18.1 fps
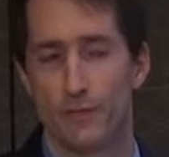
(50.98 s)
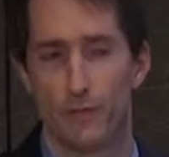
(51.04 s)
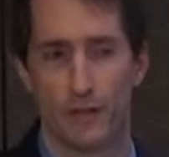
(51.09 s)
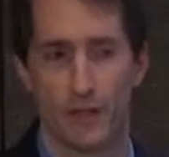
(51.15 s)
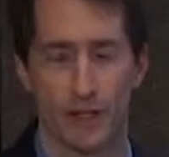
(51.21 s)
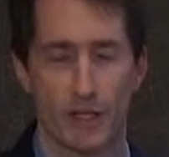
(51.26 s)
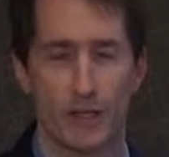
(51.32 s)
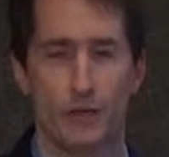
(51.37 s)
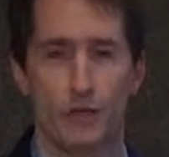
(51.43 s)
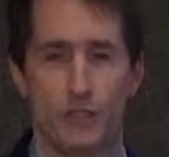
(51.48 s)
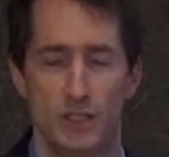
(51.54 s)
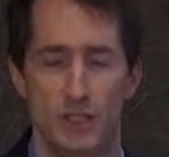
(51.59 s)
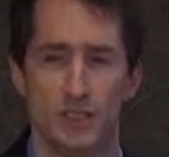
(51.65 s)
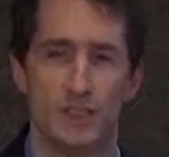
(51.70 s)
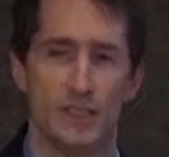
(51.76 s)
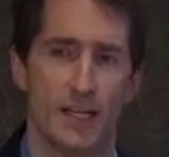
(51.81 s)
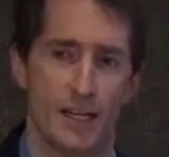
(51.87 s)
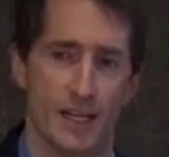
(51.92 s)
for the QC
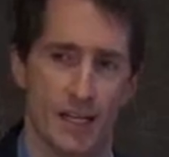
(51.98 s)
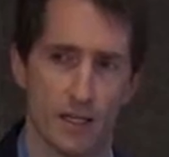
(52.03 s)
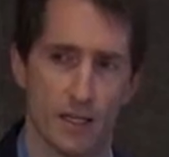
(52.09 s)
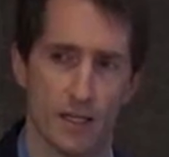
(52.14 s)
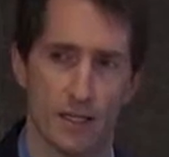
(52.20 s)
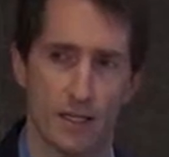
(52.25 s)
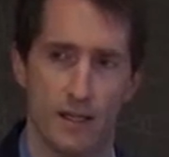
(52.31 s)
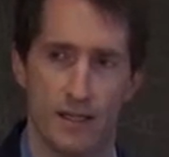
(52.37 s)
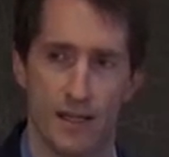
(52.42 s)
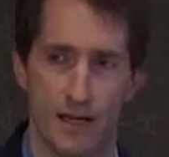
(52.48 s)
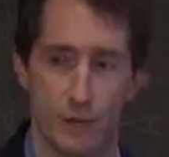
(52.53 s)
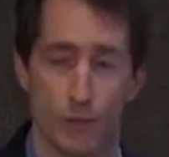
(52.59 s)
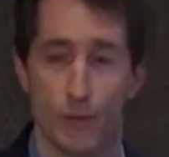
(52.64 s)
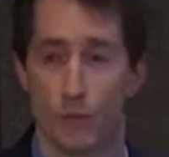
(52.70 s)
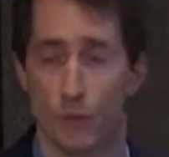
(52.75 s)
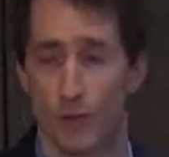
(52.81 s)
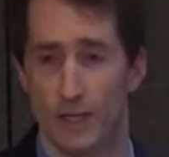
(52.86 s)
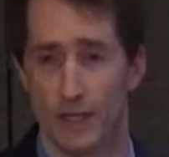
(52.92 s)
setting that we
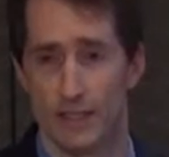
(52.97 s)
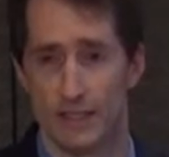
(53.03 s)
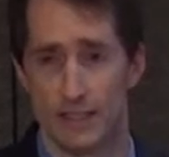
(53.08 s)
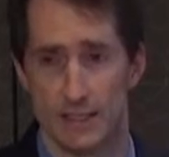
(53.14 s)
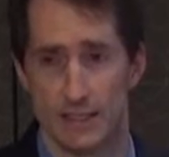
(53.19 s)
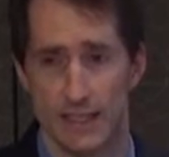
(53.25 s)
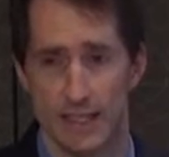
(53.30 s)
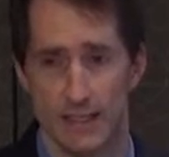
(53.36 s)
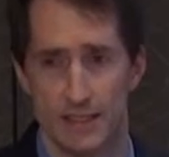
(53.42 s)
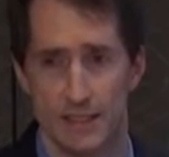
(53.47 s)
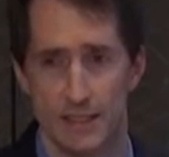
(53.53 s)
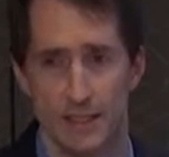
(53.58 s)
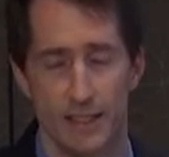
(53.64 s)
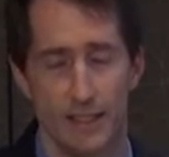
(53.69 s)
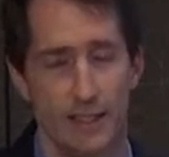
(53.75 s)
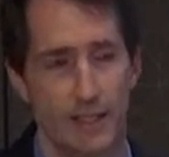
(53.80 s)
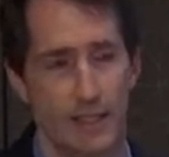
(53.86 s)
were running this test in.